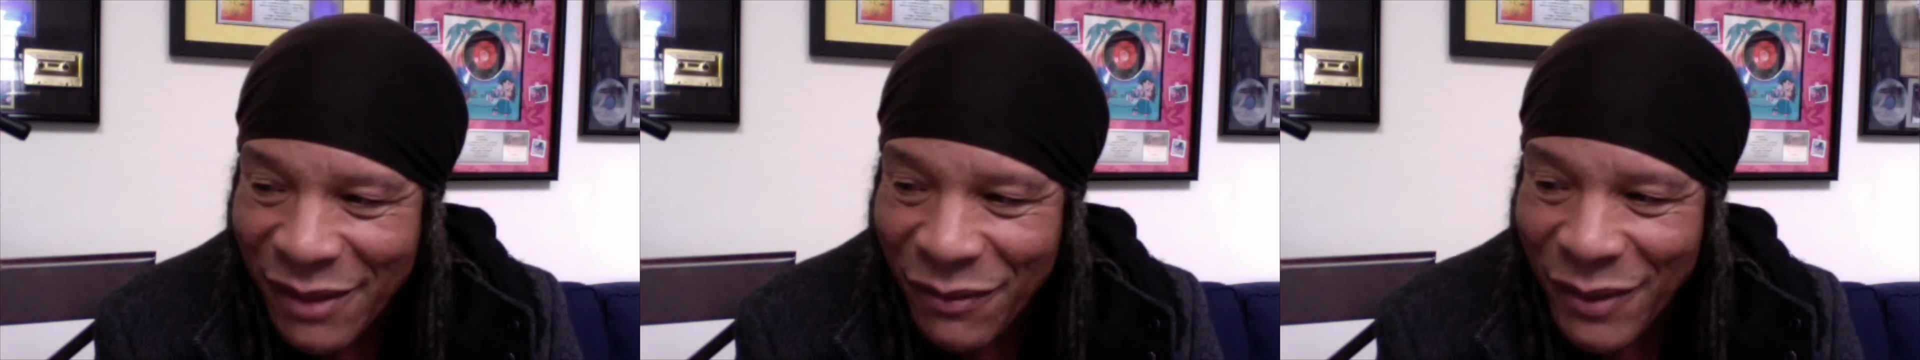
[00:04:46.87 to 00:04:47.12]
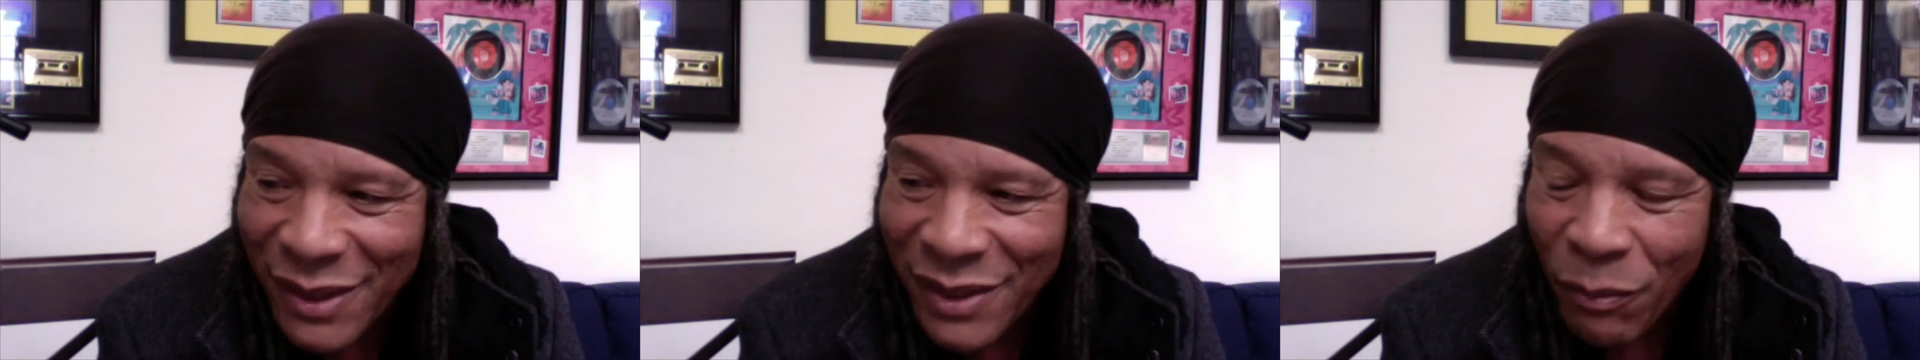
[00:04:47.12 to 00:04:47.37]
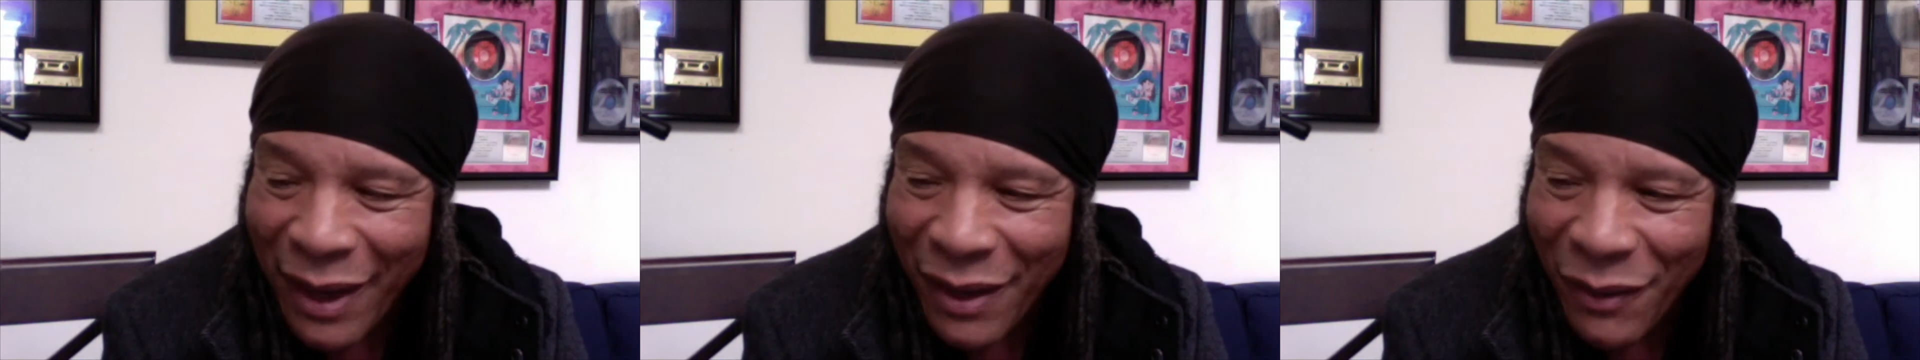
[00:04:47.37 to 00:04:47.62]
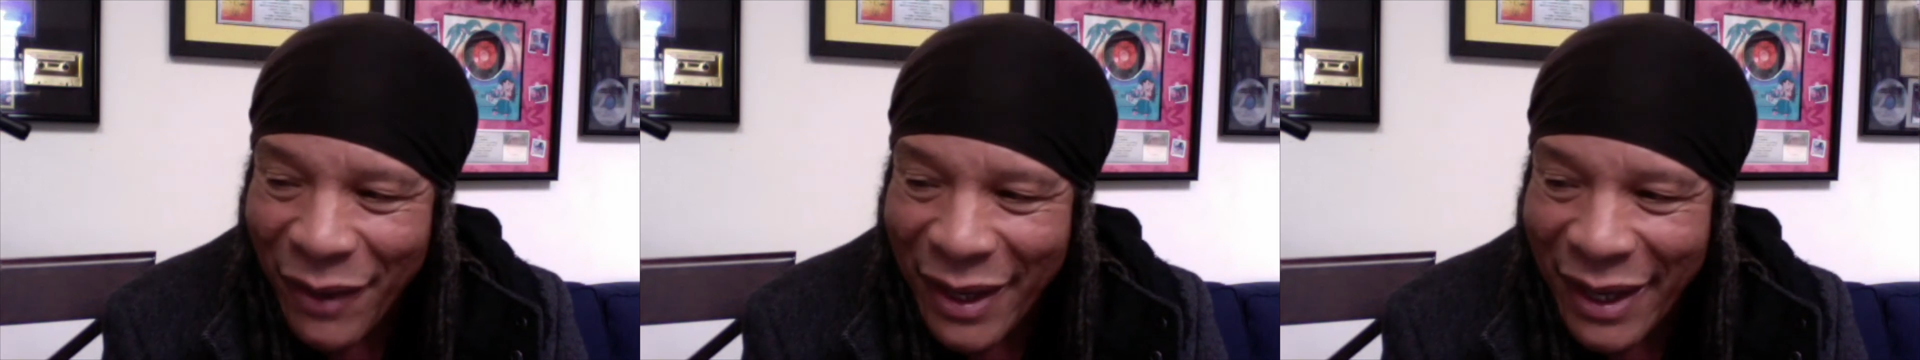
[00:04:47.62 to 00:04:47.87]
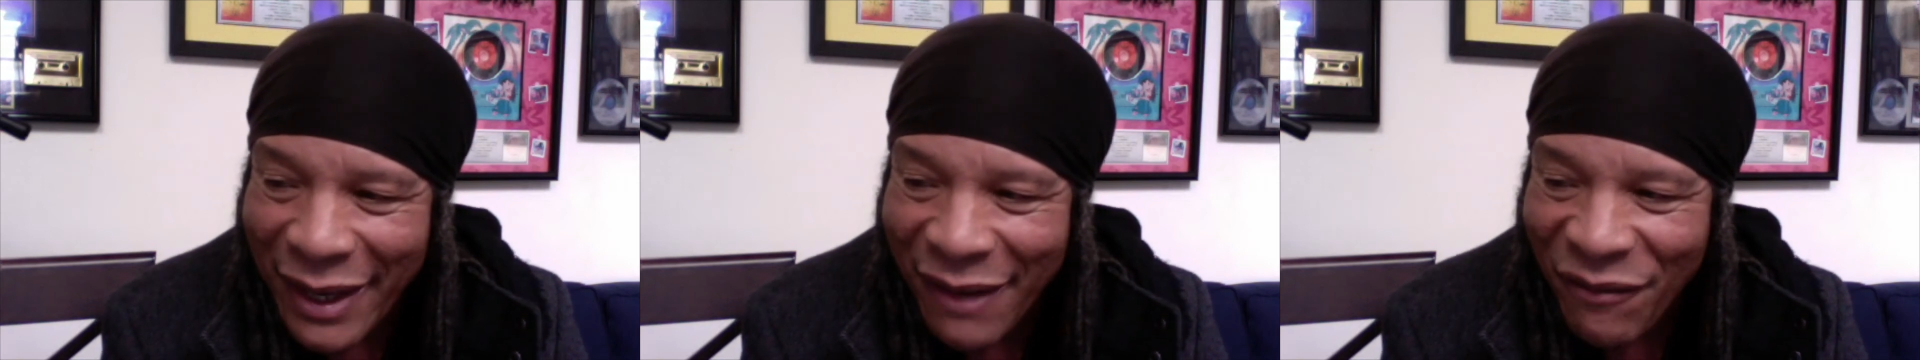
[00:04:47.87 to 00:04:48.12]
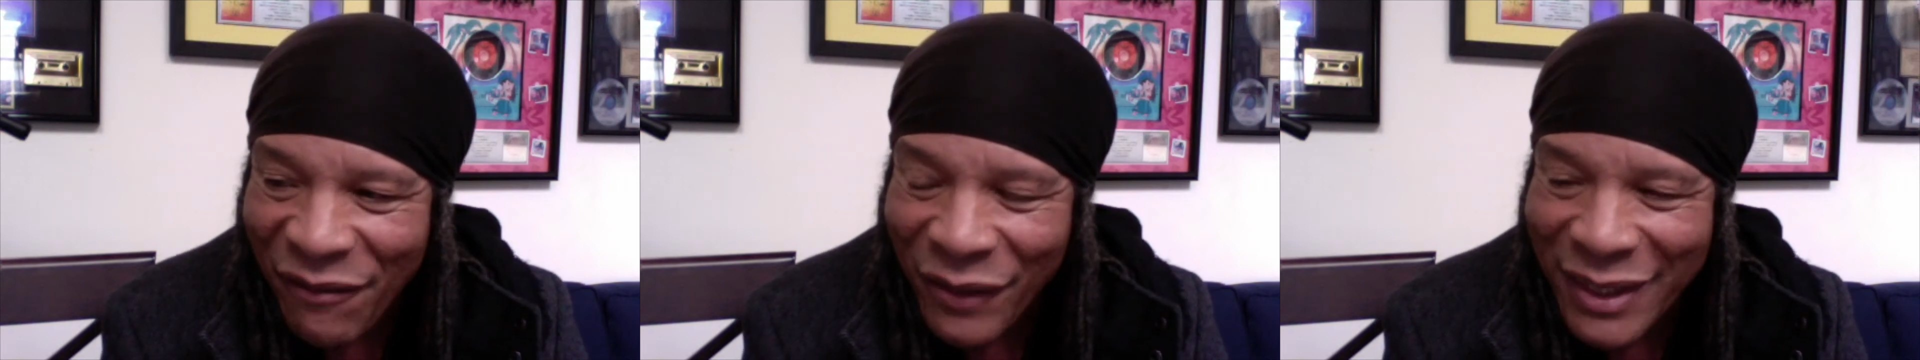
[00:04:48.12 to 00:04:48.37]
was my way
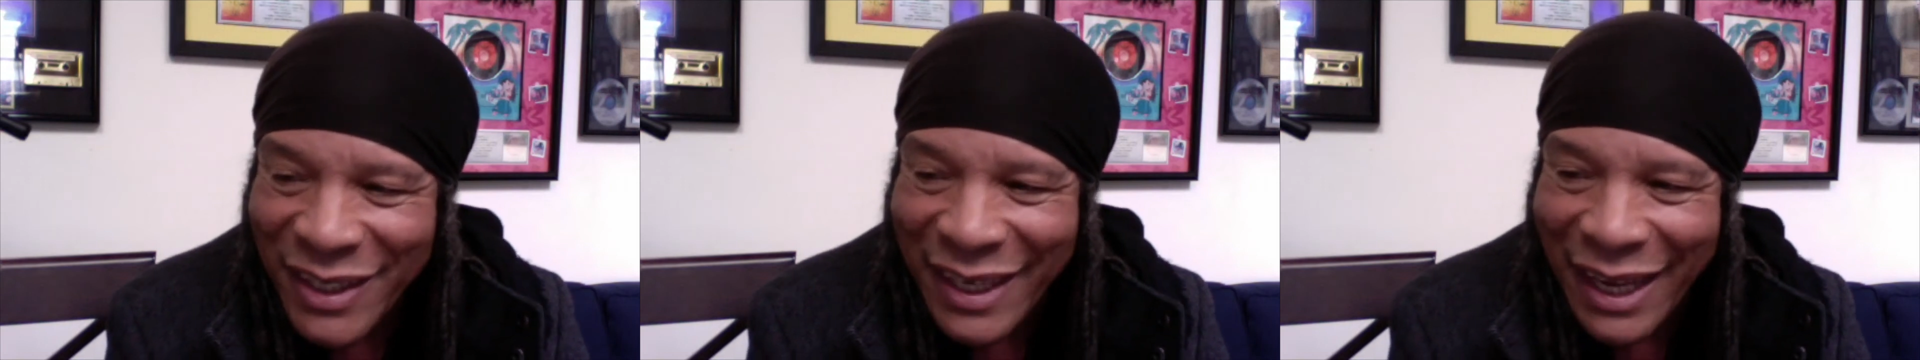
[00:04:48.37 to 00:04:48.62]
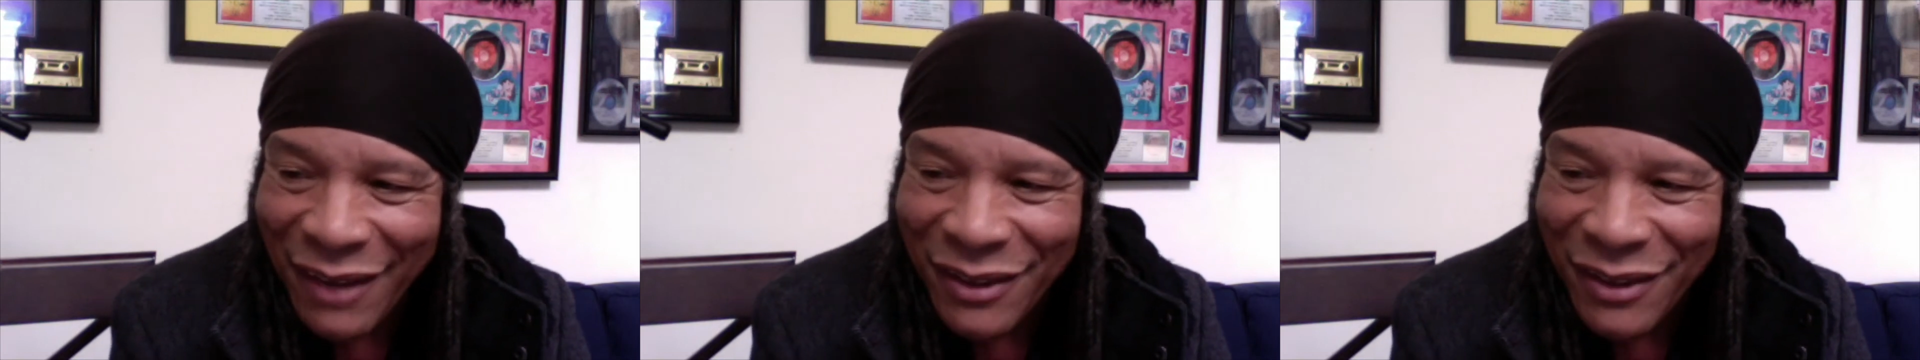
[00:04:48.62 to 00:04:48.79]
of reaching out